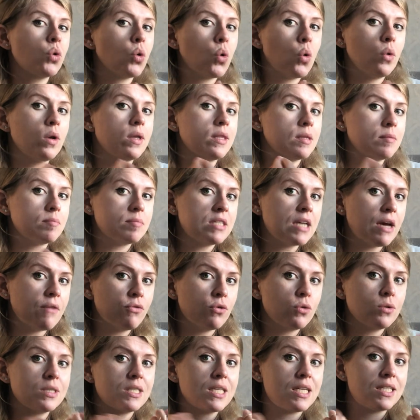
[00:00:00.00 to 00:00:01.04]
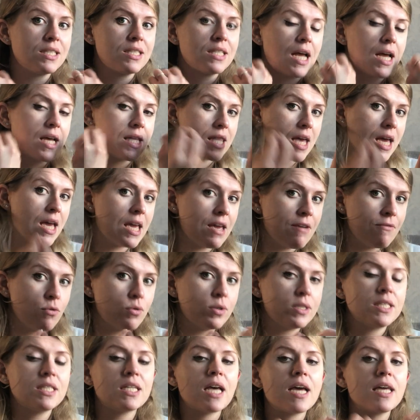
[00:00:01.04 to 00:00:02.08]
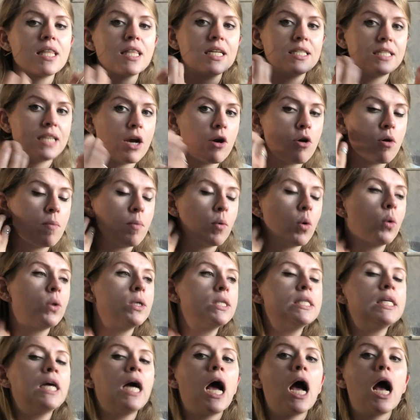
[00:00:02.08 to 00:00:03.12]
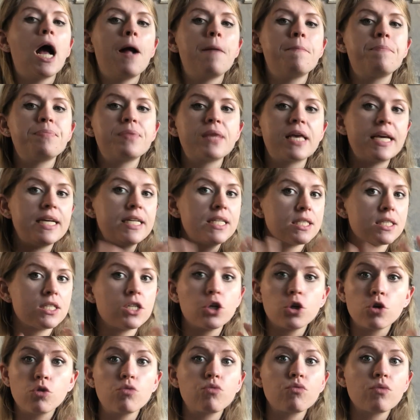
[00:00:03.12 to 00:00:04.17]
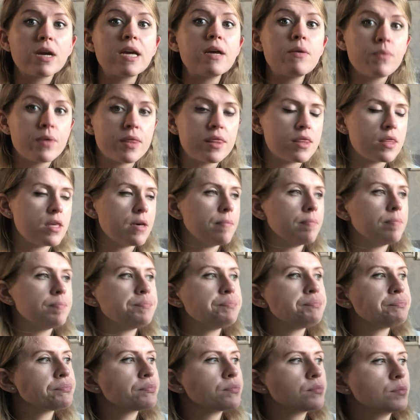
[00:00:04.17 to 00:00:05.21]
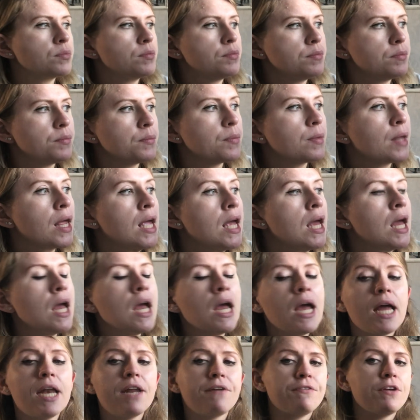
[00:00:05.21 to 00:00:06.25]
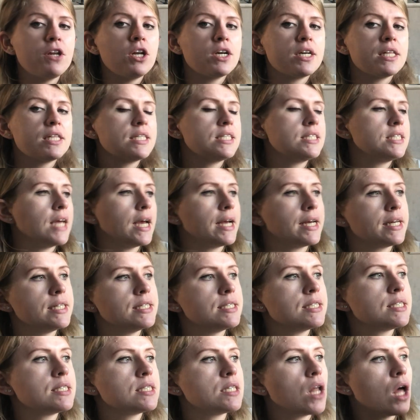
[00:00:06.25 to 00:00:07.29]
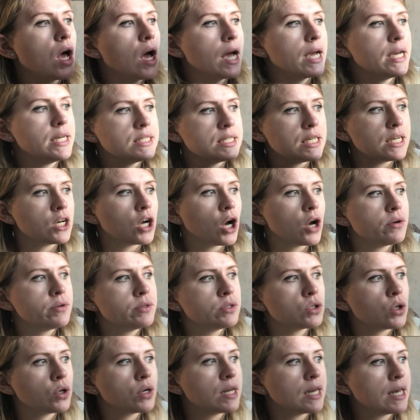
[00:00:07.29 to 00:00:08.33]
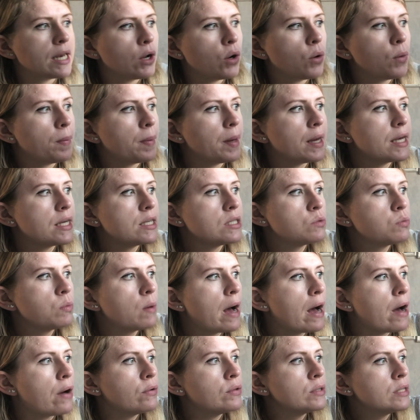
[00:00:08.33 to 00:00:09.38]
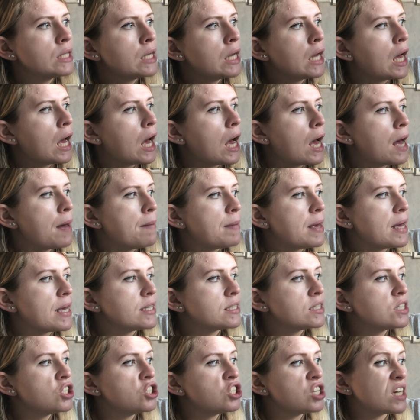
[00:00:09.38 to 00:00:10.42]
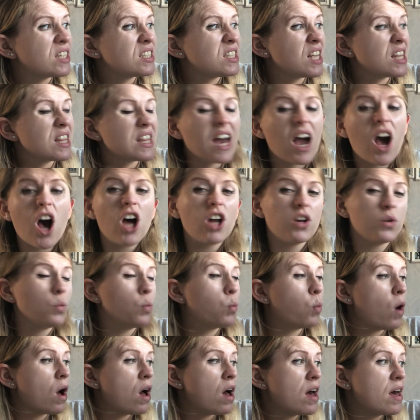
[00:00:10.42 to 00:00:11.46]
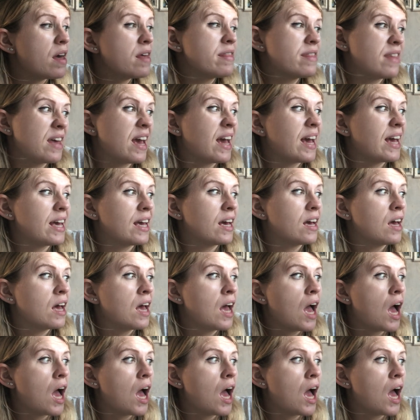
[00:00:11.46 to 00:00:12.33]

calling them devils. He's saying they're evil. He's saying they're terrible. He doesn't agree with them. And if you look at the second slide, it goes on a little bit as well. It suggests that they're unworthy.